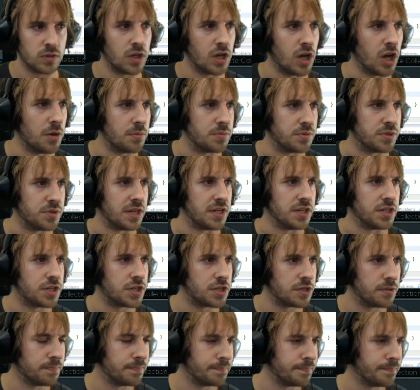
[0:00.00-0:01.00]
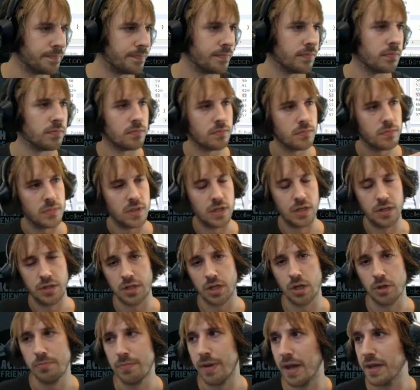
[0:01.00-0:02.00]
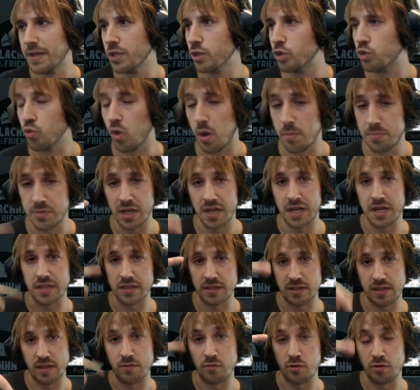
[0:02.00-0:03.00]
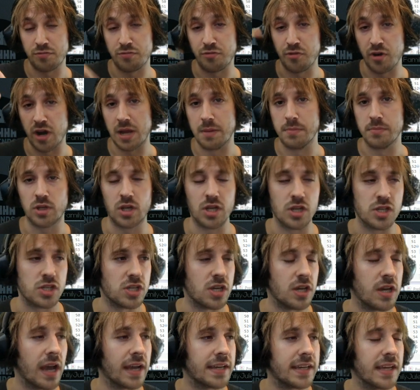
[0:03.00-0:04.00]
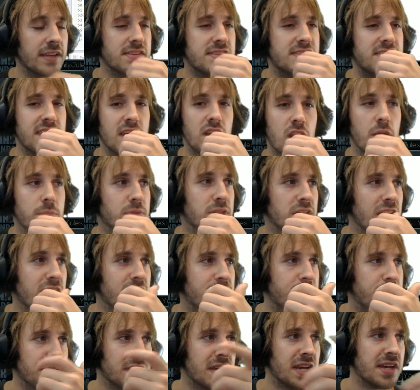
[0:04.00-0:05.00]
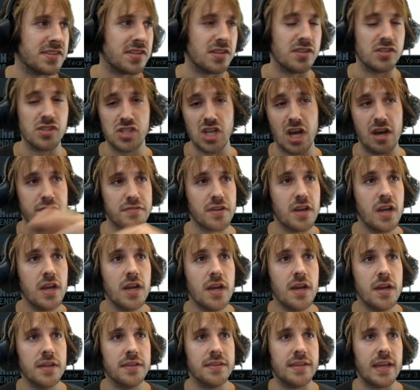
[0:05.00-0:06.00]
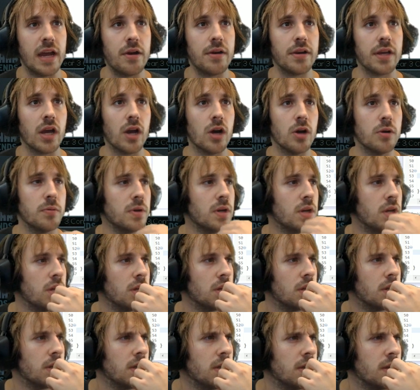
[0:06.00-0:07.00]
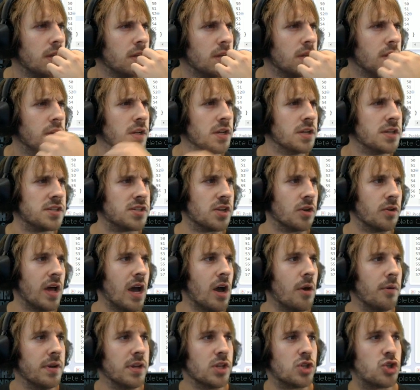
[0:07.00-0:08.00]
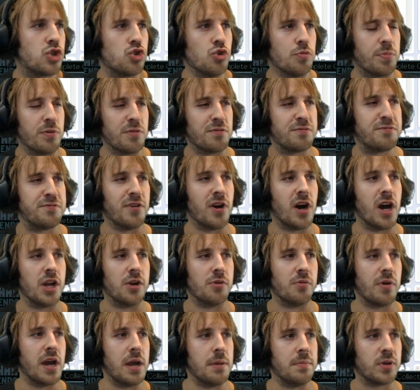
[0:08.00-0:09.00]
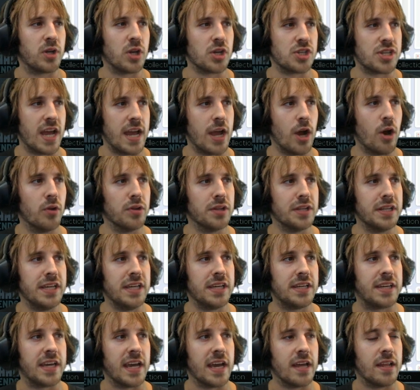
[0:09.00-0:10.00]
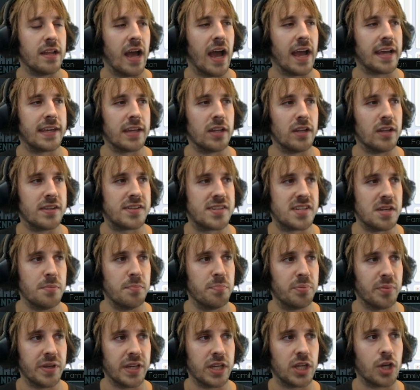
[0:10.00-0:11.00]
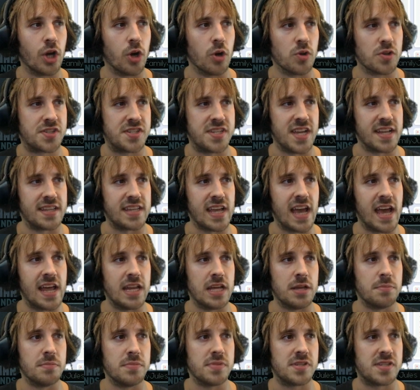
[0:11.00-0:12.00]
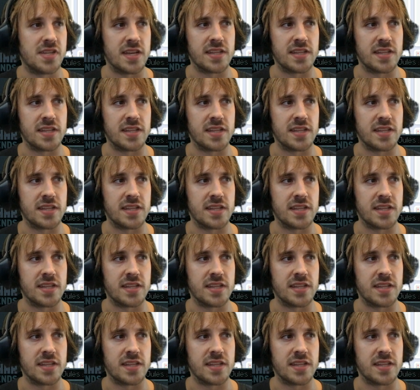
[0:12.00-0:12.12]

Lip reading: Update. There you go. I need to update it every frame because I can set up the FPS and stuff. There you go. So now it's super fun, right? Because I can simply go set anim,